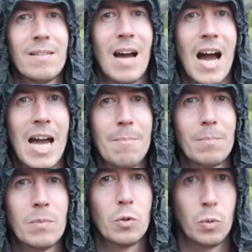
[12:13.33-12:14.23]

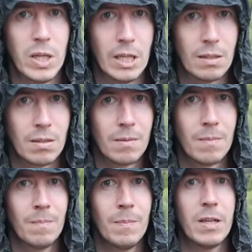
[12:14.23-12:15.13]
time to eat,
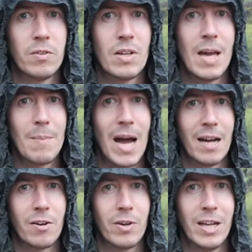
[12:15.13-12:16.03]
because I'm
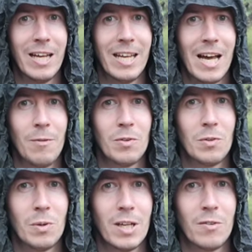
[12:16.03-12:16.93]
hungry and I was
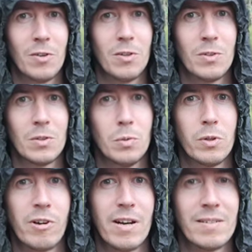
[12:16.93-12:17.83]
looking forward to
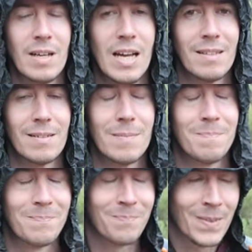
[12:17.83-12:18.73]
croissants.
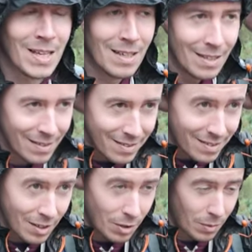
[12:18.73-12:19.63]

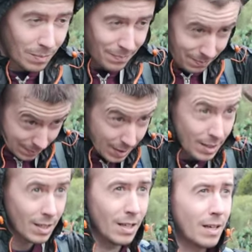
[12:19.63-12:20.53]
So,
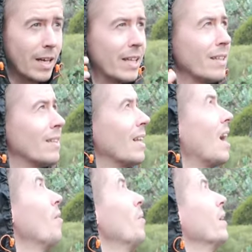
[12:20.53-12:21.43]
and
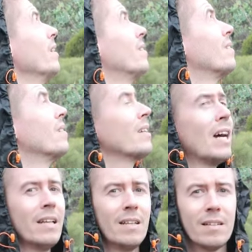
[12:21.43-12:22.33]
now it's
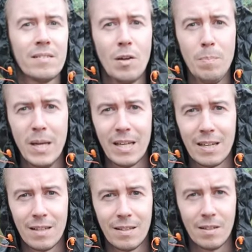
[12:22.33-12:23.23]
kinda stopping,
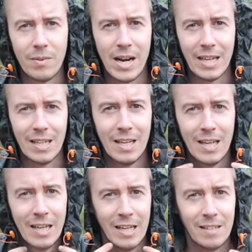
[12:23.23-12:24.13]
the rain.
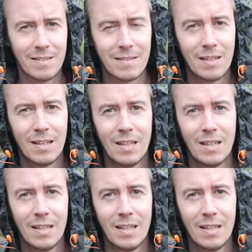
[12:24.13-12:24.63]
It's